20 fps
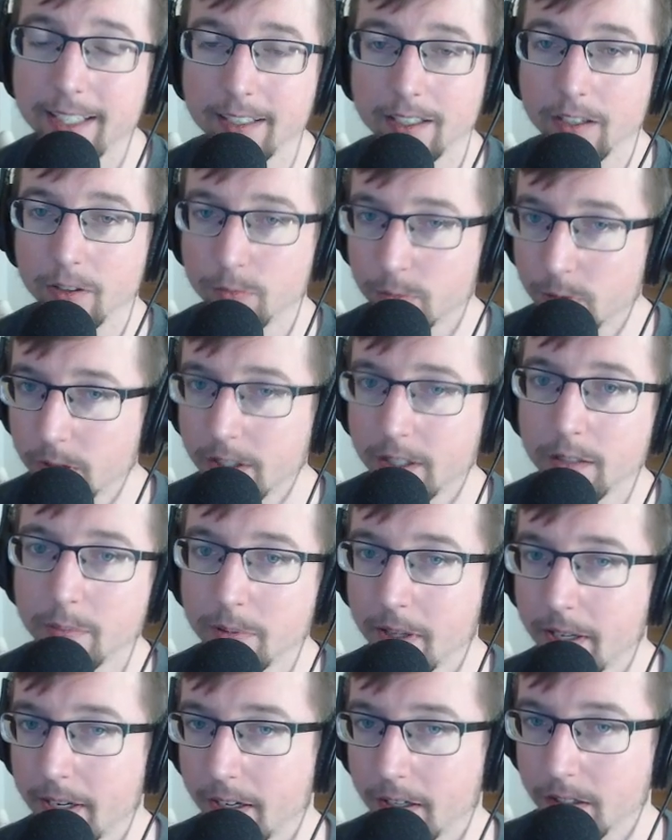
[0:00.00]
a really good
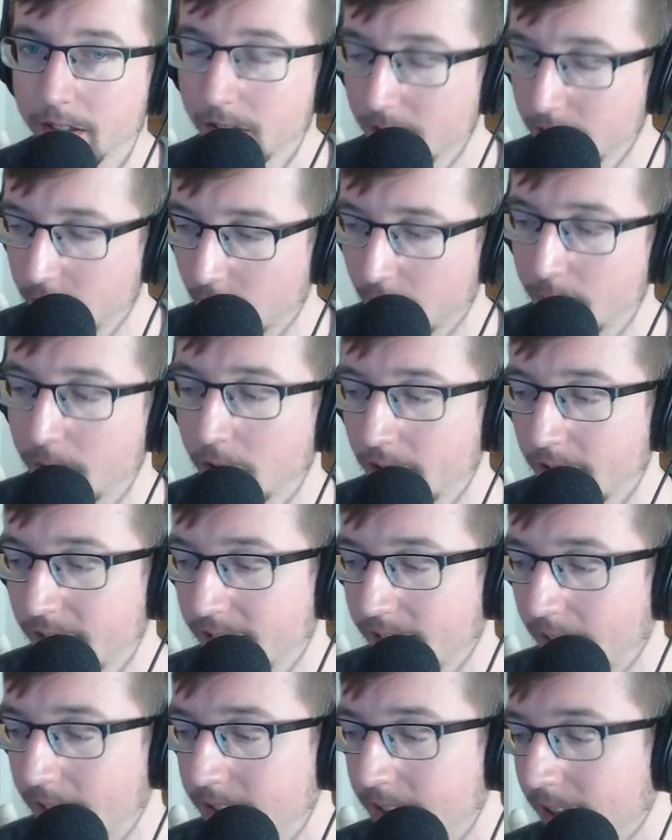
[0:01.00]
player, turned me on this
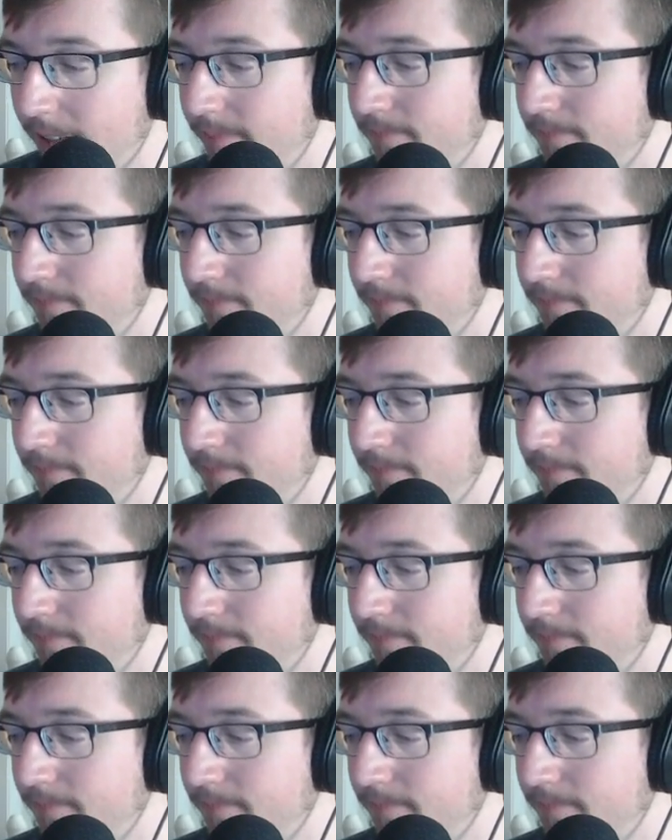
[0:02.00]
idea.